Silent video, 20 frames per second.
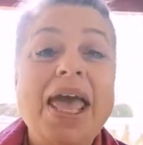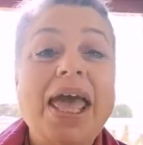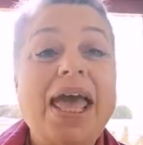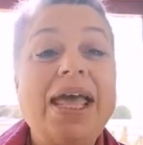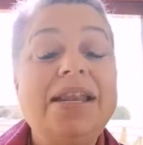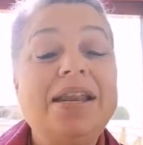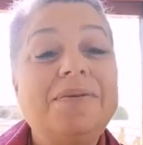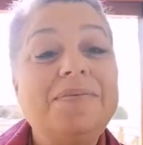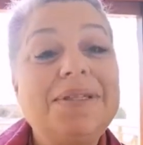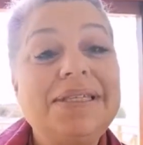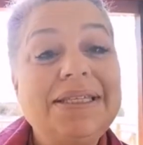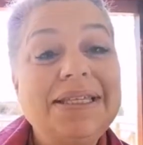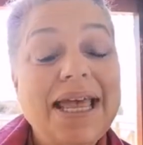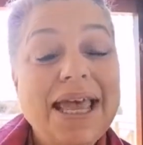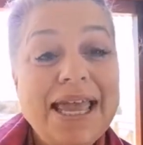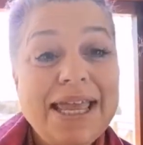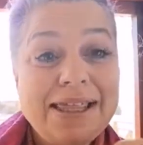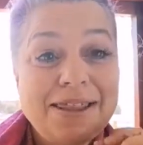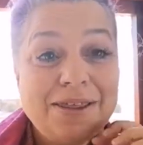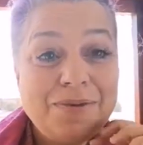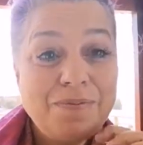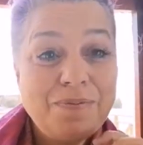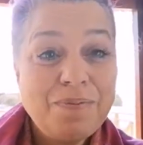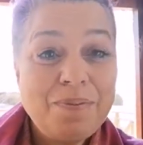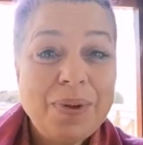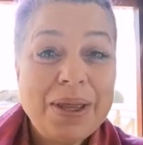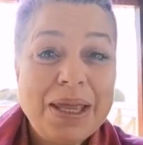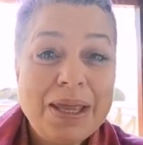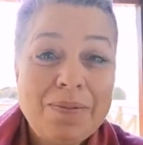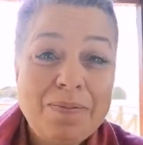And I'm saying the
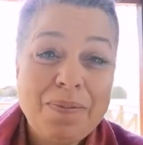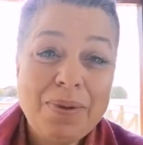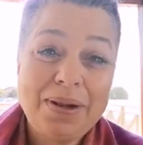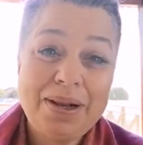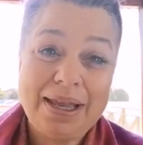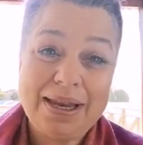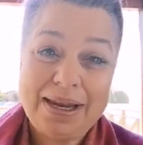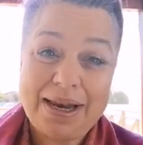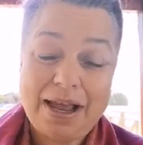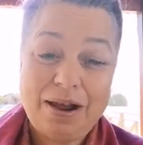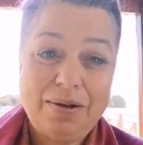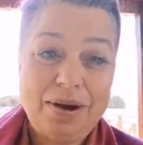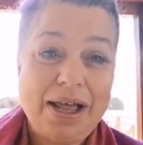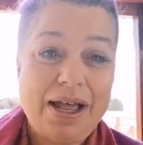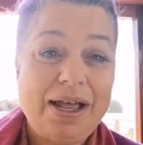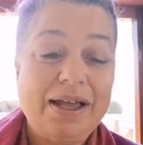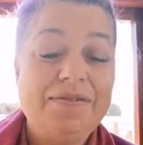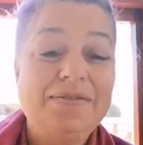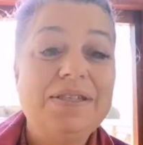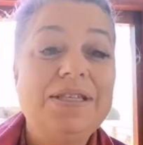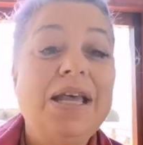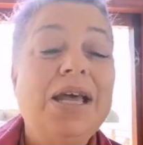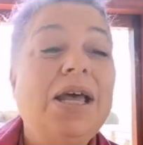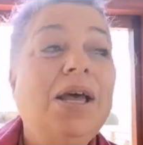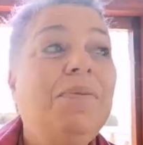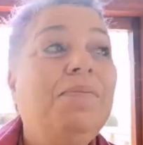people in our lives